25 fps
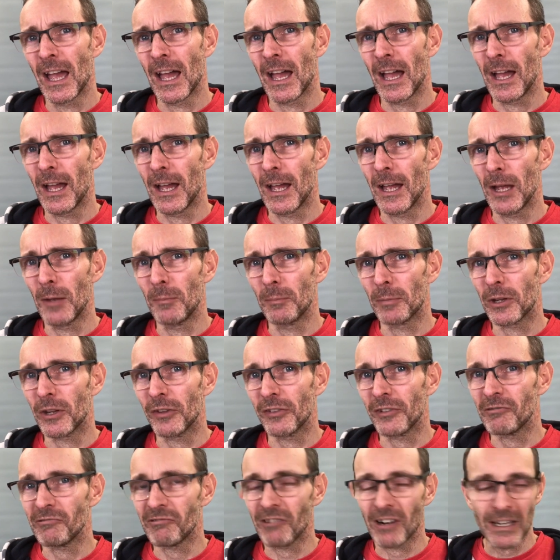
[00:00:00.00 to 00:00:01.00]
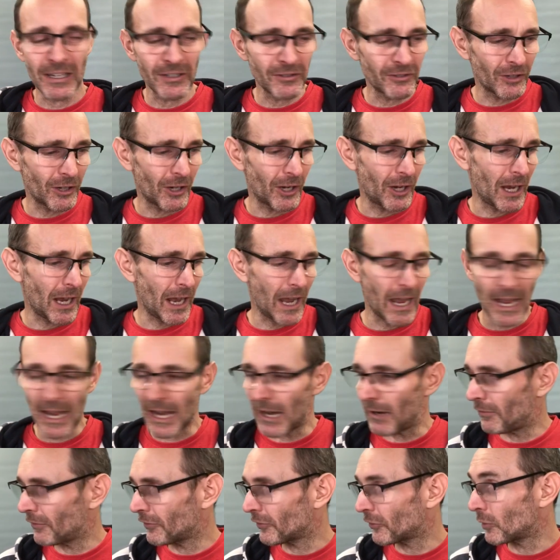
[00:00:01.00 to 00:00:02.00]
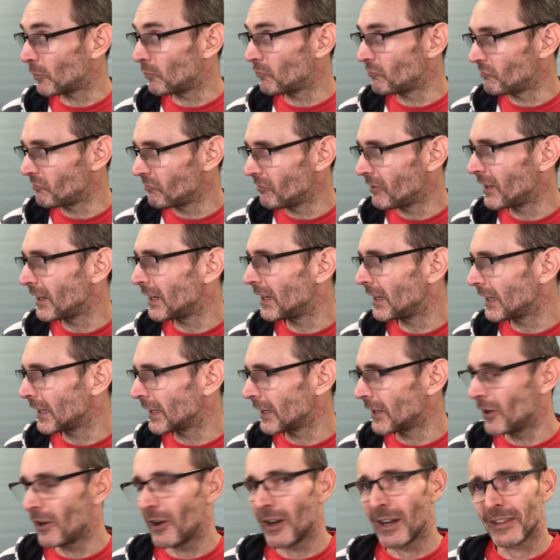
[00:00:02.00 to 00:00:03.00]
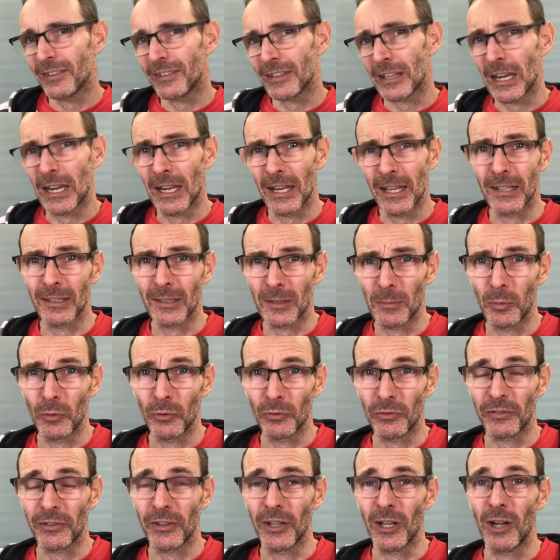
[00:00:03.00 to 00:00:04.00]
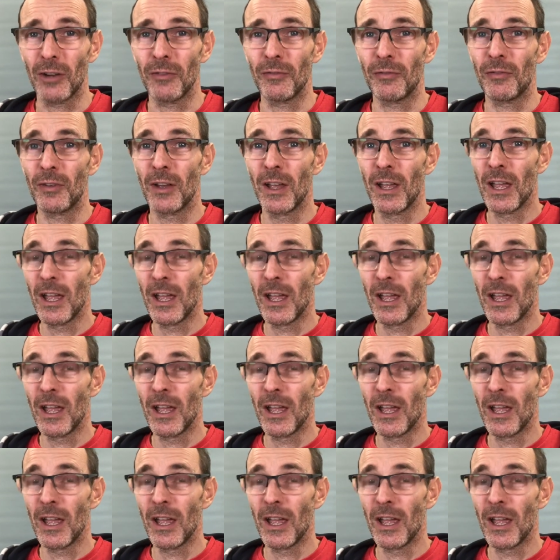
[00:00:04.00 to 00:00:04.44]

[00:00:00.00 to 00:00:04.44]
because Erasure have some really nice collectible stuff